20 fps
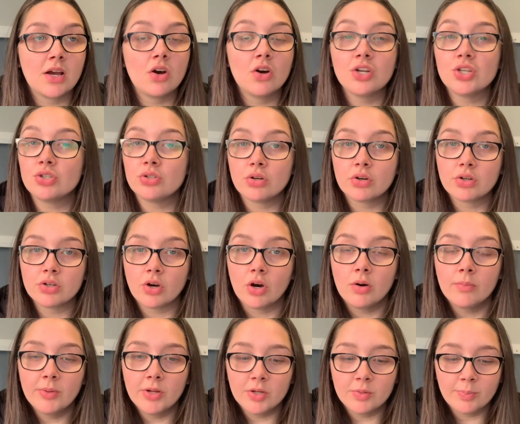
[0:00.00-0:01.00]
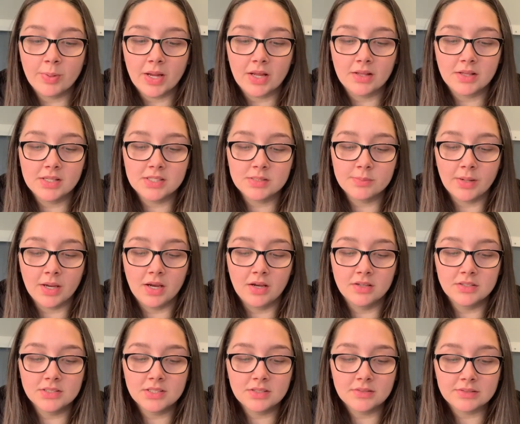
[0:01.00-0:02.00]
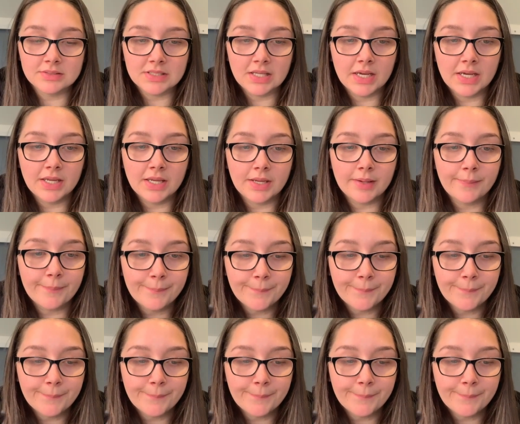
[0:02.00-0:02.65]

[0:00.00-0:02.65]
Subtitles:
oh, it's Sugared Almond by Glitterbels. And I was like,